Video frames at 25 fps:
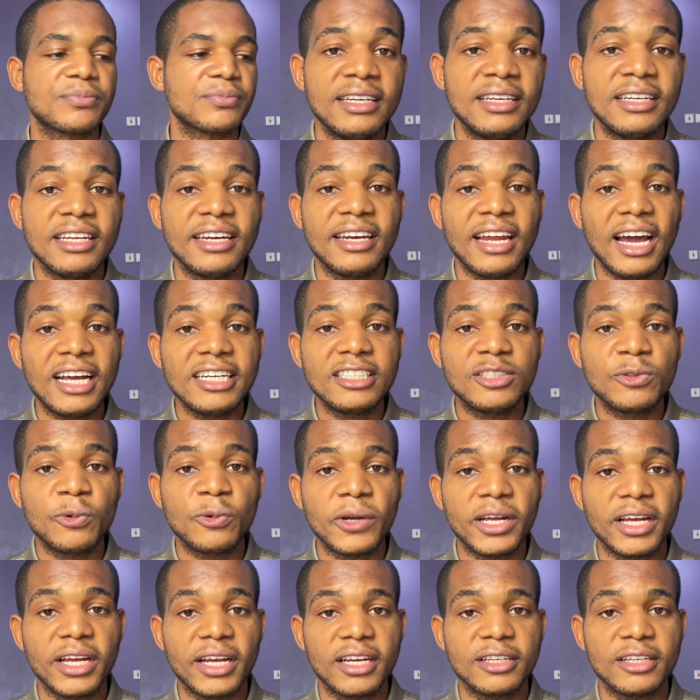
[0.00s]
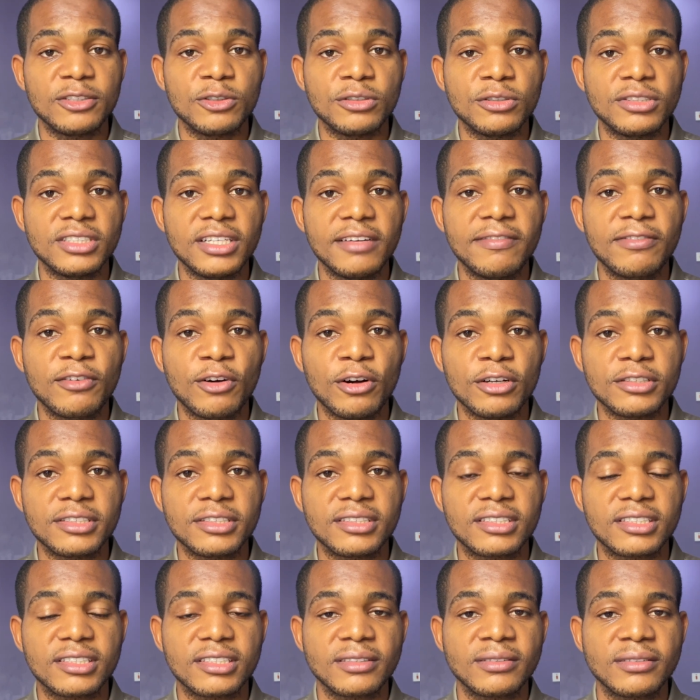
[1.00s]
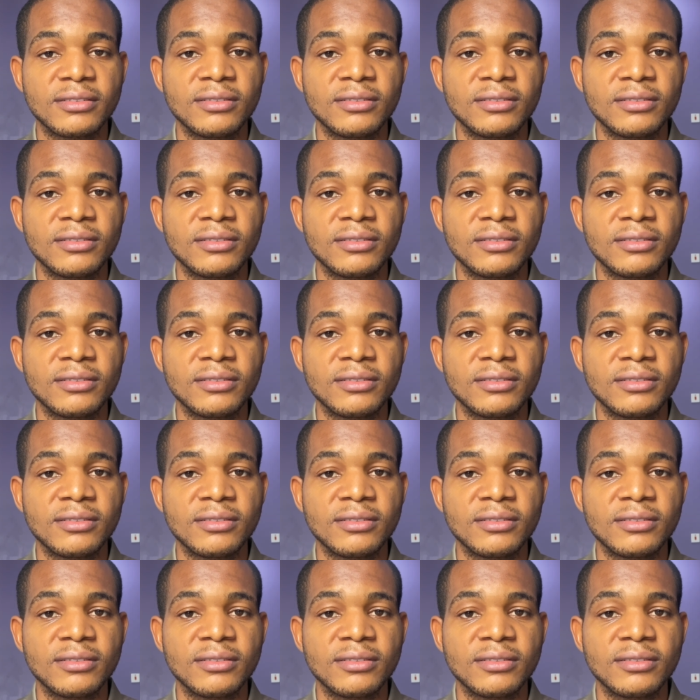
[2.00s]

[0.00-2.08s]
The ninth way to save cost